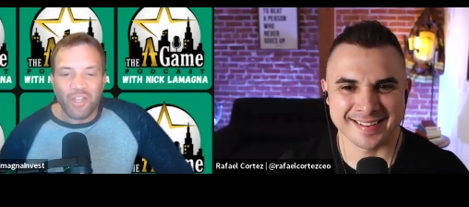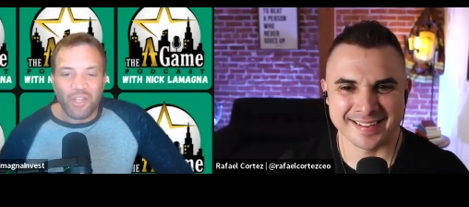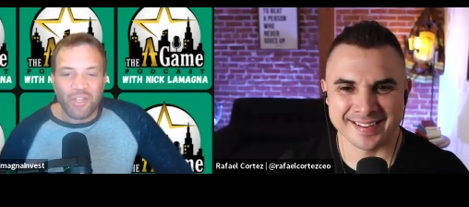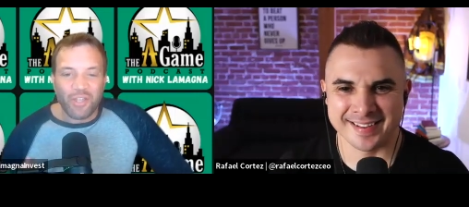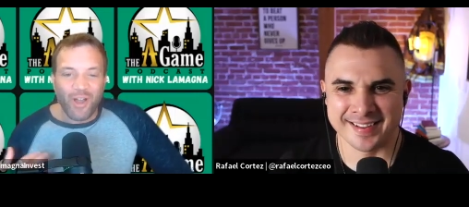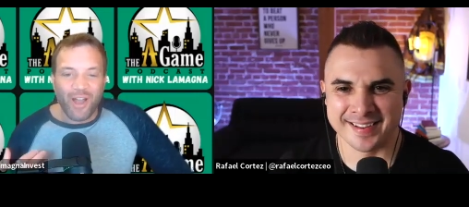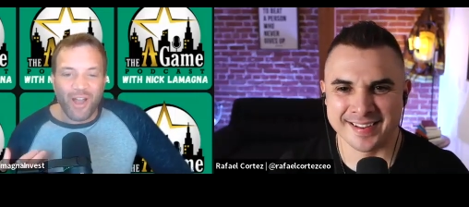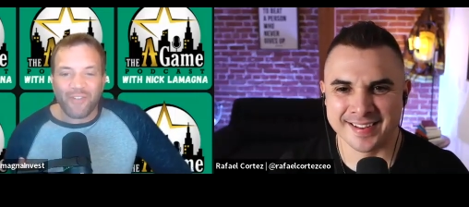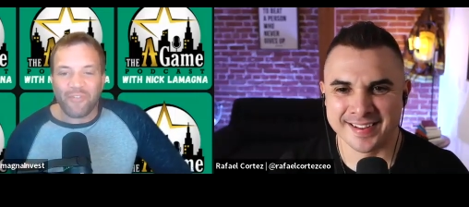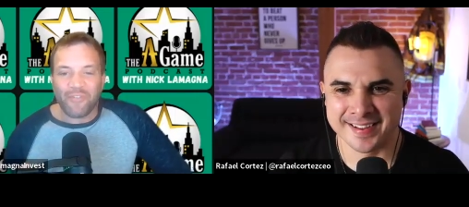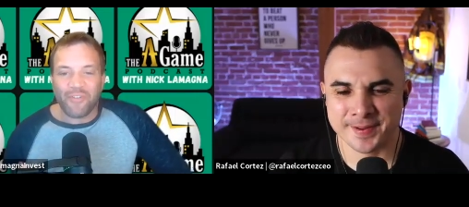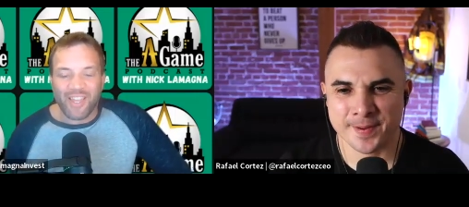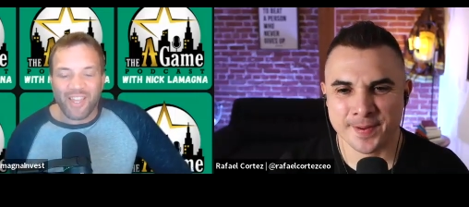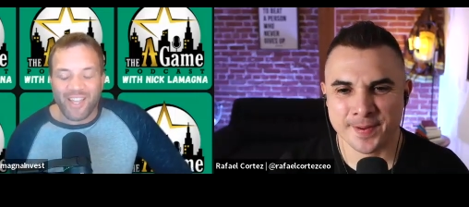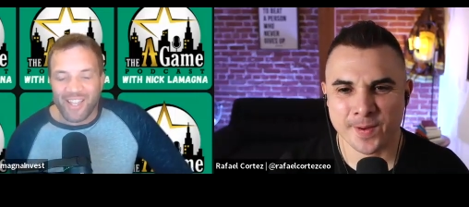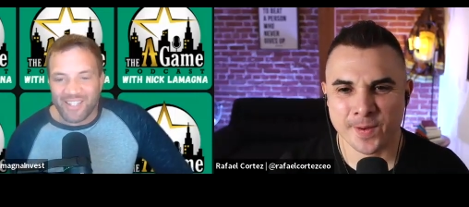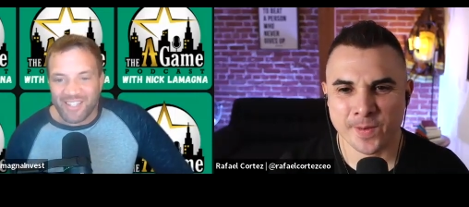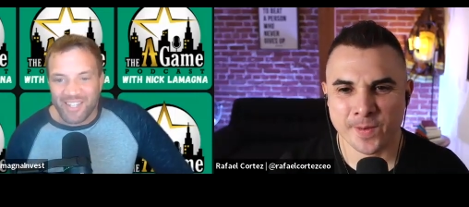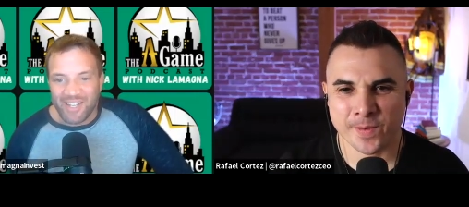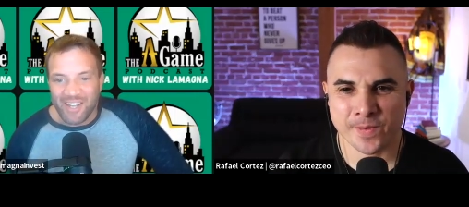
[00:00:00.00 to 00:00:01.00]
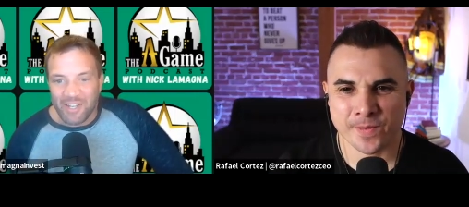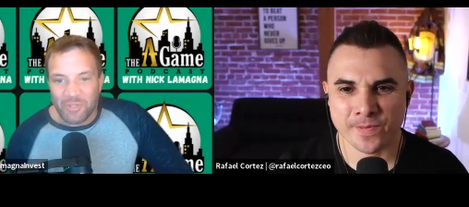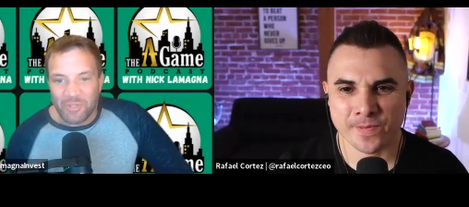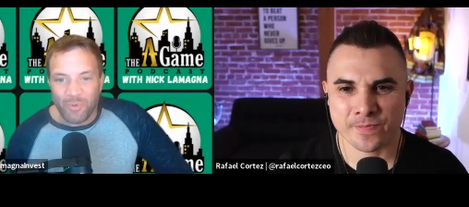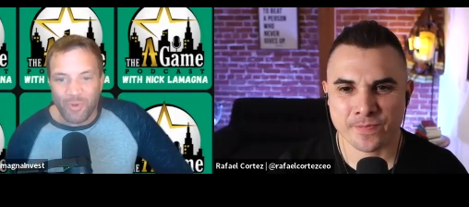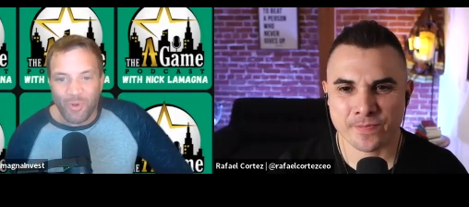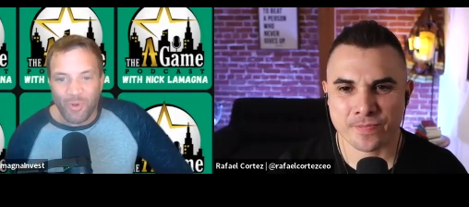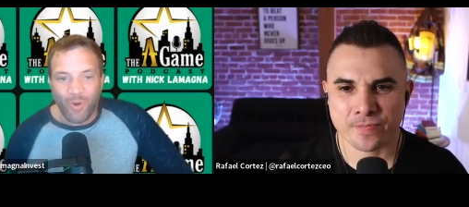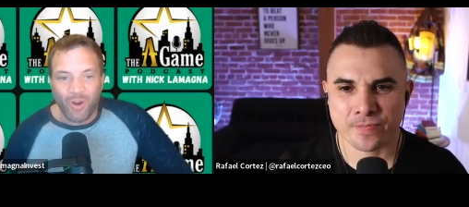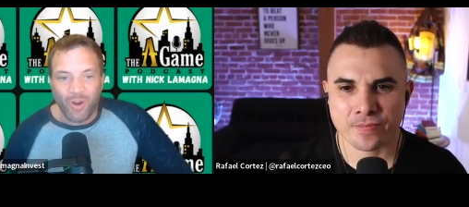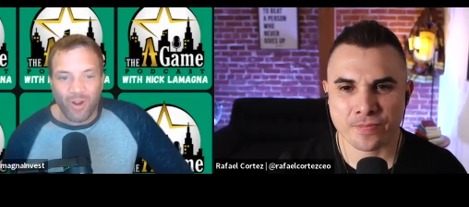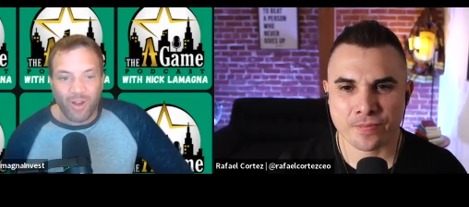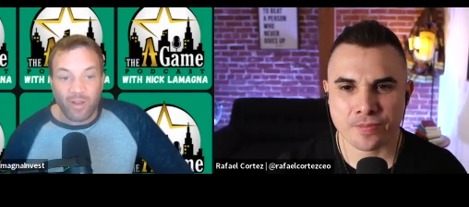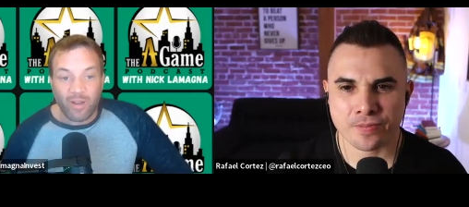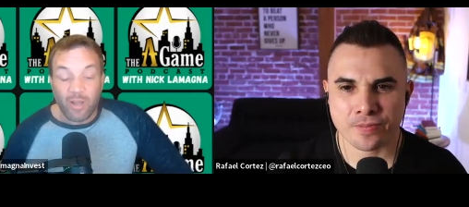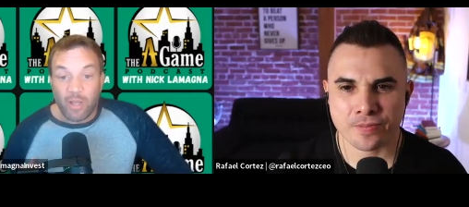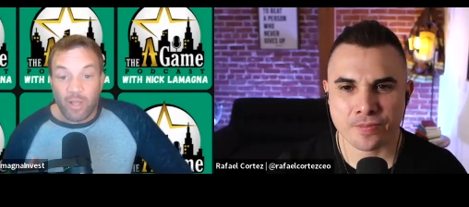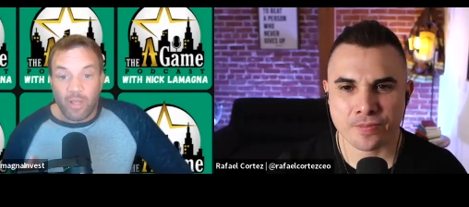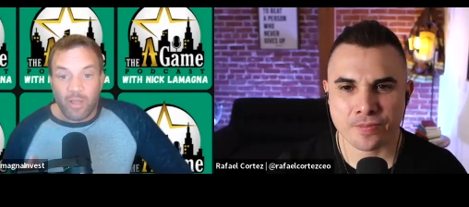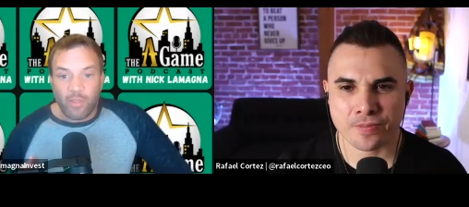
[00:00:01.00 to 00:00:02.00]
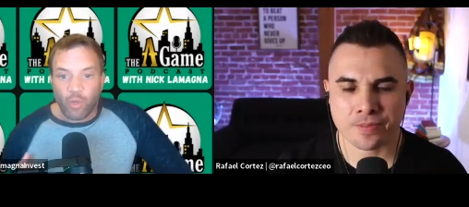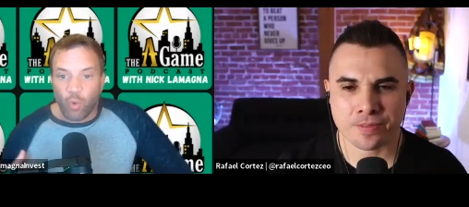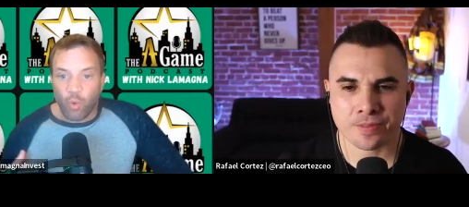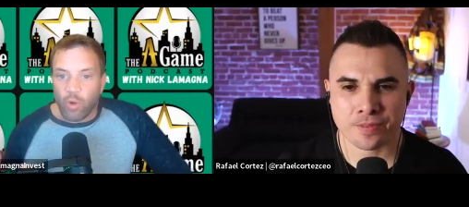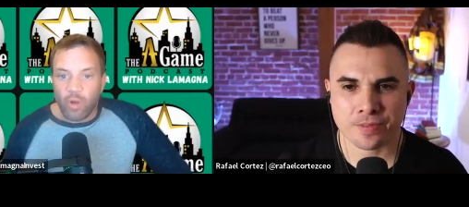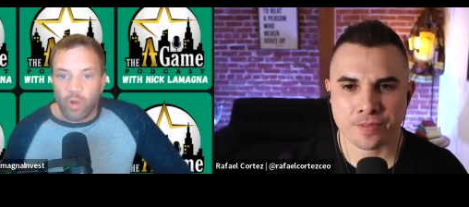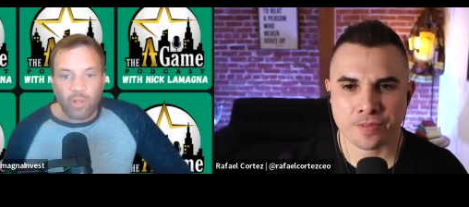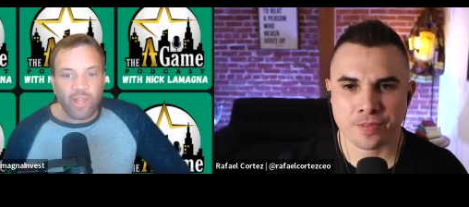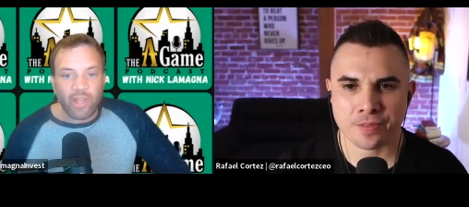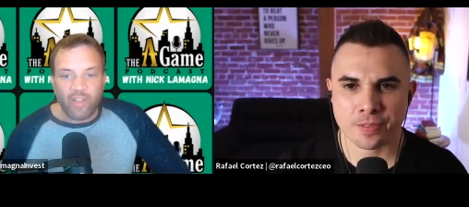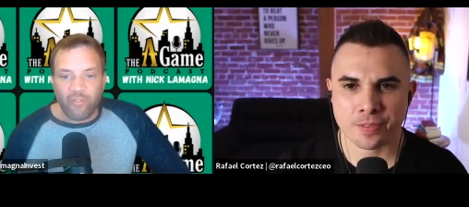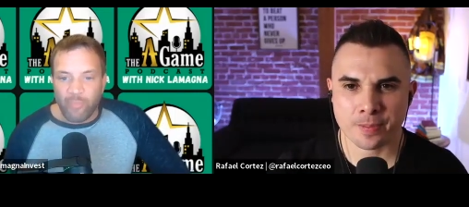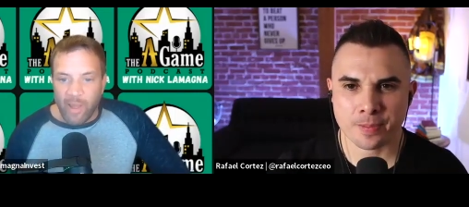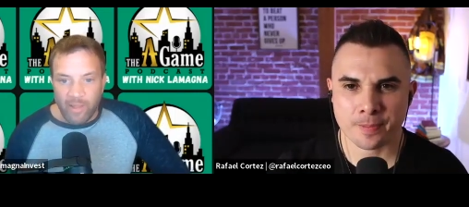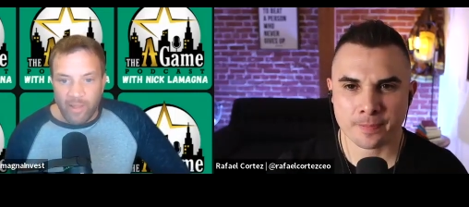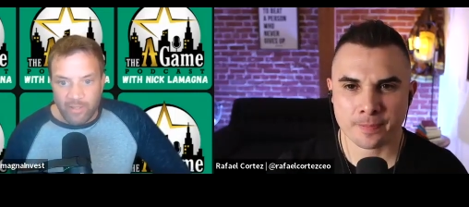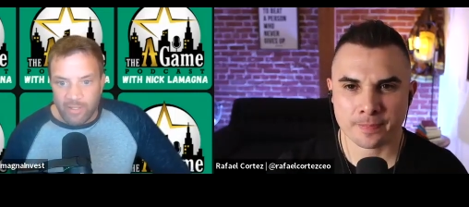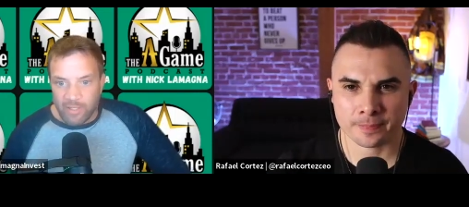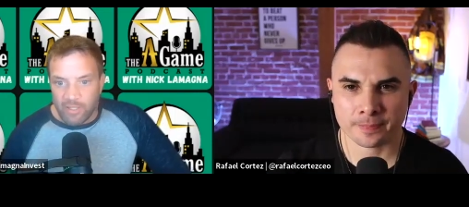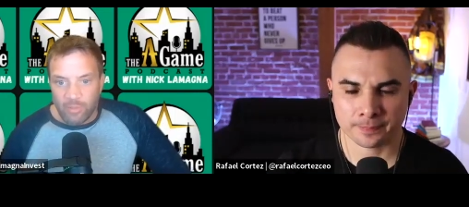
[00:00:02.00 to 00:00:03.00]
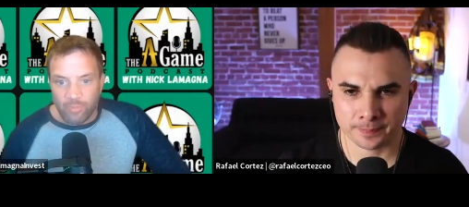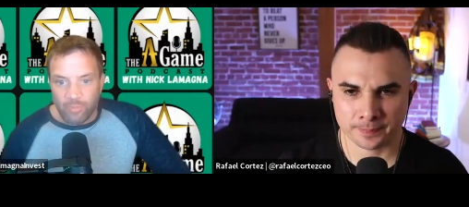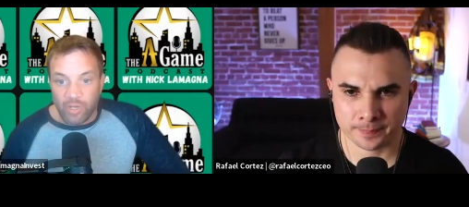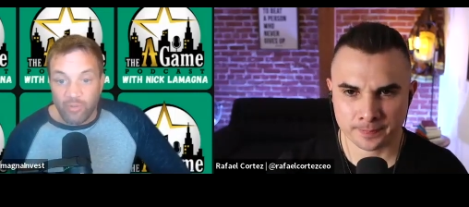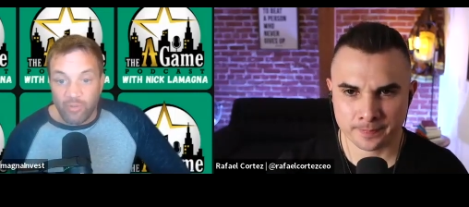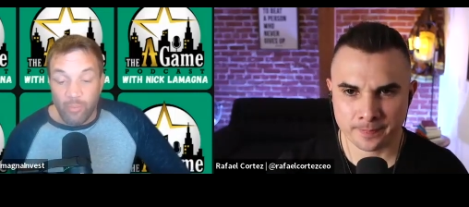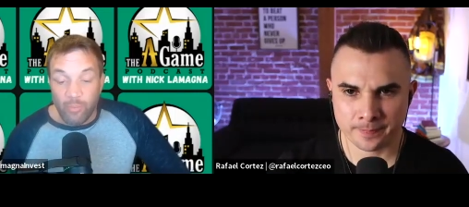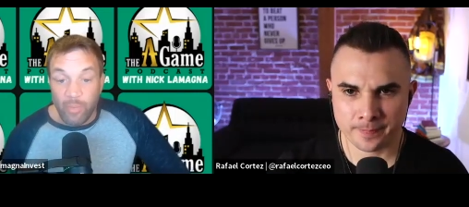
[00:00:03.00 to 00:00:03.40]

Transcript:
Speaker 1: you know, I feel like as the entrepreneur, the work-life balance is a bit of a